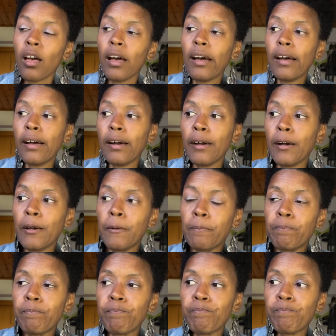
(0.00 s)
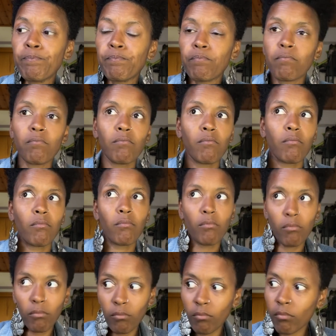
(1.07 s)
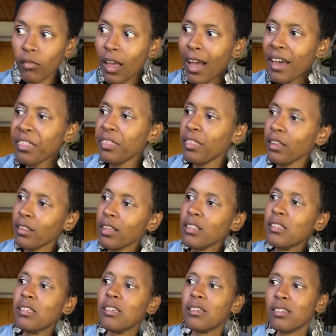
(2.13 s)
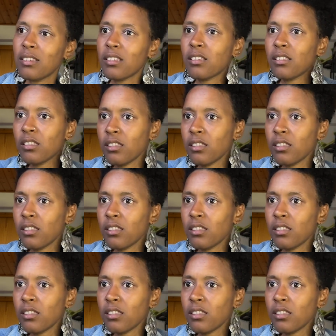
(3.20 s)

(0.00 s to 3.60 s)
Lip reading: I think that's it.